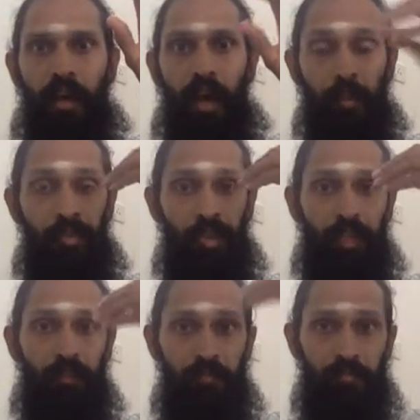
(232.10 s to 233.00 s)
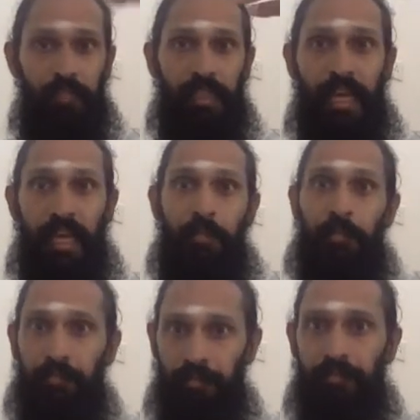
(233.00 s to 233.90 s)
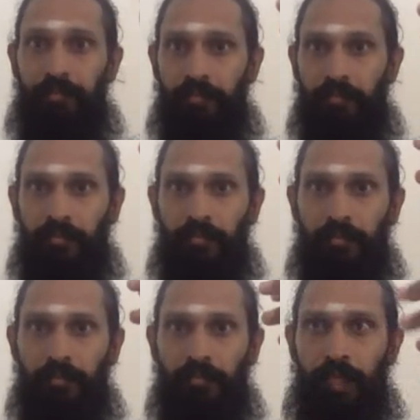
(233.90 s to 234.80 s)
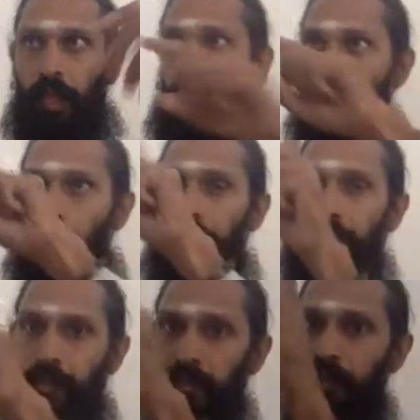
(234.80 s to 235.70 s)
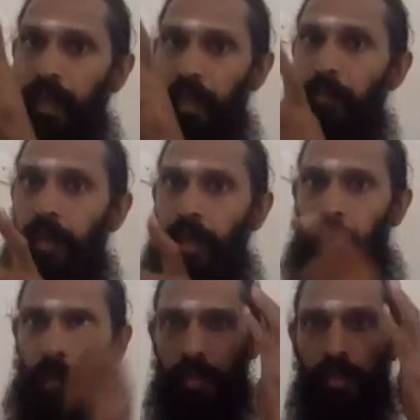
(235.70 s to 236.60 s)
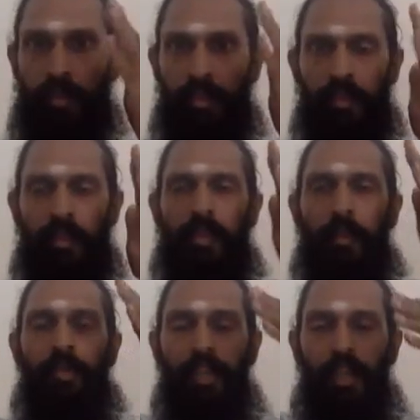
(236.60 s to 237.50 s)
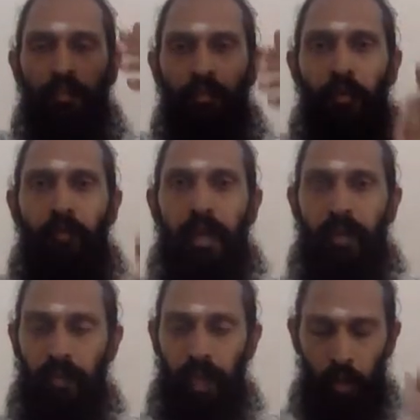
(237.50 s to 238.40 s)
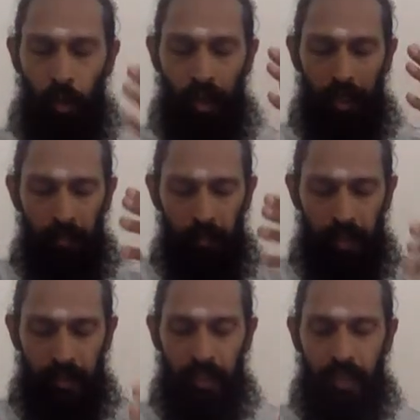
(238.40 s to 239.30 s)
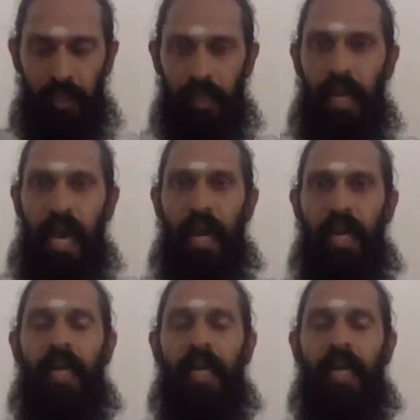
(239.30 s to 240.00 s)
Objective time. Clockwise time. But this is a subjective movement where you are immersed in it, and